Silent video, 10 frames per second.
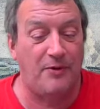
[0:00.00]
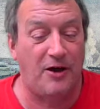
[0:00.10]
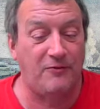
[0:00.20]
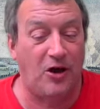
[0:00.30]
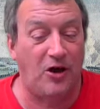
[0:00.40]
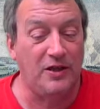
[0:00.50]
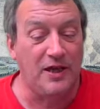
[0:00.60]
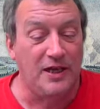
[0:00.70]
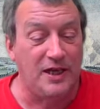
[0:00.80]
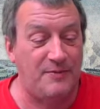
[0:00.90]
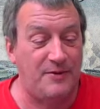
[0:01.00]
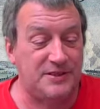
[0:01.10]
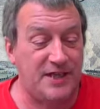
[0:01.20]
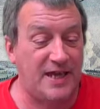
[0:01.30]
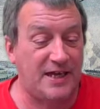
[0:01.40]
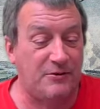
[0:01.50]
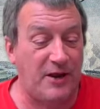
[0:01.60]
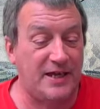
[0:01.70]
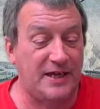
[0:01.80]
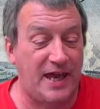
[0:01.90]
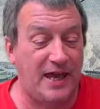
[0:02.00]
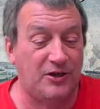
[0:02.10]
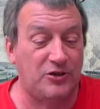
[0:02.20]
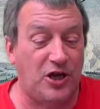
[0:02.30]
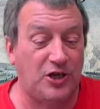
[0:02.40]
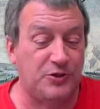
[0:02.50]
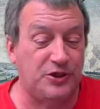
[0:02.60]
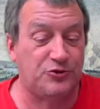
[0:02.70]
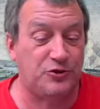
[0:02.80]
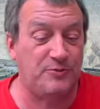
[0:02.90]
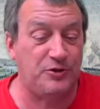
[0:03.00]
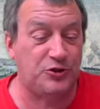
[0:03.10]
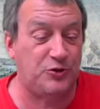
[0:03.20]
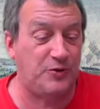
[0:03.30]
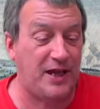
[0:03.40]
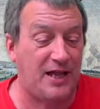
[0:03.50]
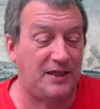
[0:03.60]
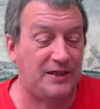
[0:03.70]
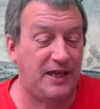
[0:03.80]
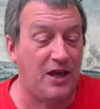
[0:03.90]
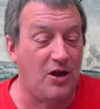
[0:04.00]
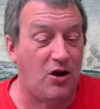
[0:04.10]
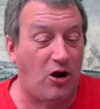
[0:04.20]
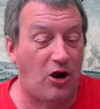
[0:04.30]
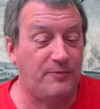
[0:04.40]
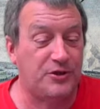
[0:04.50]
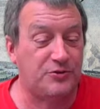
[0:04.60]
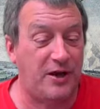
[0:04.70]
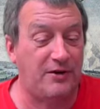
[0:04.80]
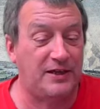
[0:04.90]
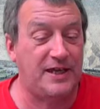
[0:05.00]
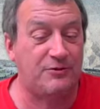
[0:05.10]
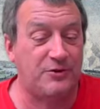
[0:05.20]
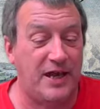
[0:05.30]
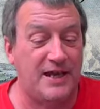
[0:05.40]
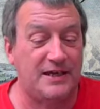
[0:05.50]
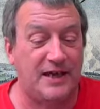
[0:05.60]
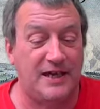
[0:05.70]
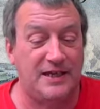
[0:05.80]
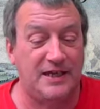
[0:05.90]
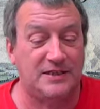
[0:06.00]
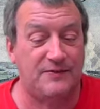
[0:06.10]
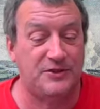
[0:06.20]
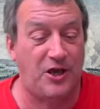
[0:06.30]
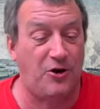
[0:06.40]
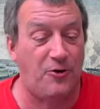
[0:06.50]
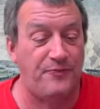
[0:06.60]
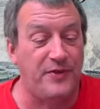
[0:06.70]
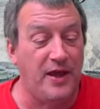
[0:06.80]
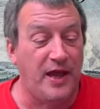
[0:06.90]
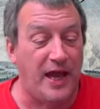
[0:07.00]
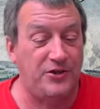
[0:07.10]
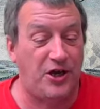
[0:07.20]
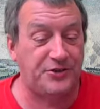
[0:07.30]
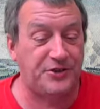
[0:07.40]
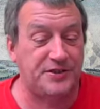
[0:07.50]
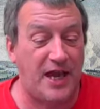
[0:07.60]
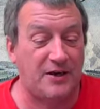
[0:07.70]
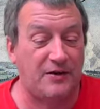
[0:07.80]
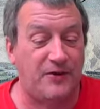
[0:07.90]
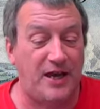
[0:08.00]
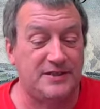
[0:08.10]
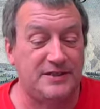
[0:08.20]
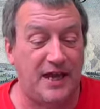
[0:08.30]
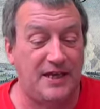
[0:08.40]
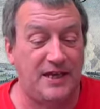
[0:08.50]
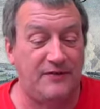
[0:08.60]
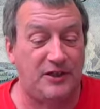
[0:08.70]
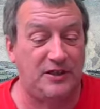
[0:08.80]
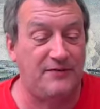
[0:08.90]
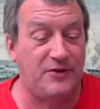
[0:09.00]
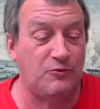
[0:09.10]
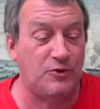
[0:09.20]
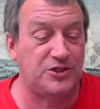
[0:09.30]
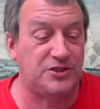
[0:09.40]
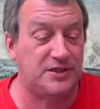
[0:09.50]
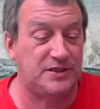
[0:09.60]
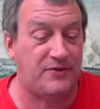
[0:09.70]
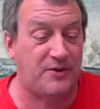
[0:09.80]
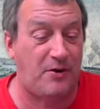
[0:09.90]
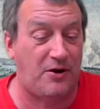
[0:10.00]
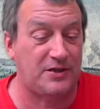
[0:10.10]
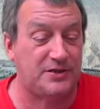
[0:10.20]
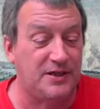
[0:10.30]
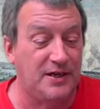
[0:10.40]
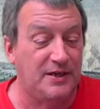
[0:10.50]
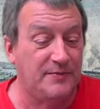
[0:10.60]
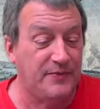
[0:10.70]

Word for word: Above all, he must take great care not to attribute to reality arbitrarily created ideas of his own and not to sacrifice any of the living richness of the parts